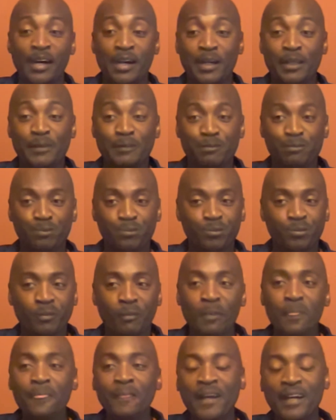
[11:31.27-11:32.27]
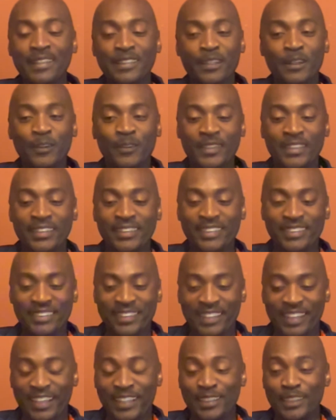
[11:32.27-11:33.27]
Um, I know, and
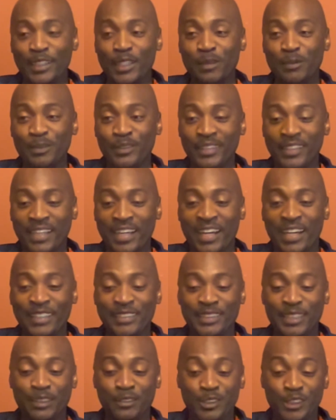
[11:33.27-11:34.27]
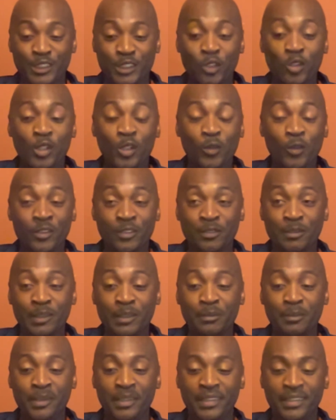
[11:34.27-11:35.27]
I had a couple of the guys say it was joking with me,
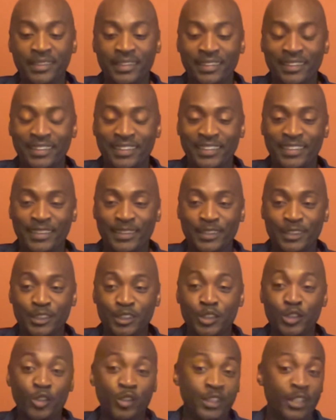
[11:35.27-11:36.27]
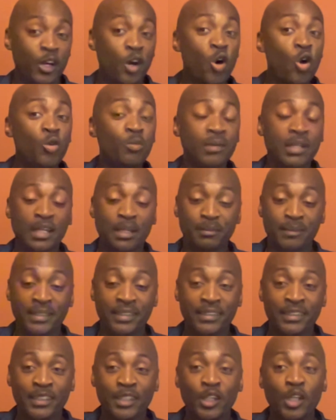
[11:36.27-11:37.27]
but during
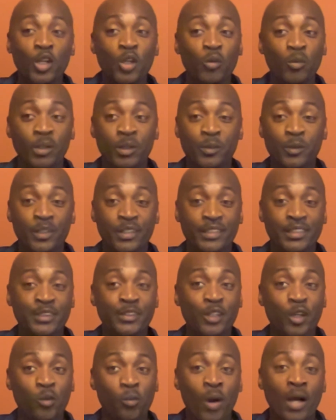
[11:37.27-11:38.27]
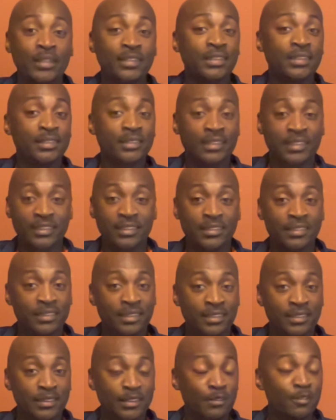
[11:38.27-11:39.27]
homecoming, we were, watching
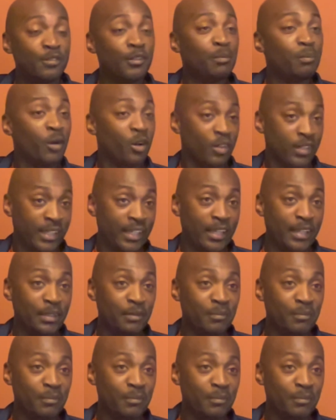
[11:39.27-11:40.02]
the football game.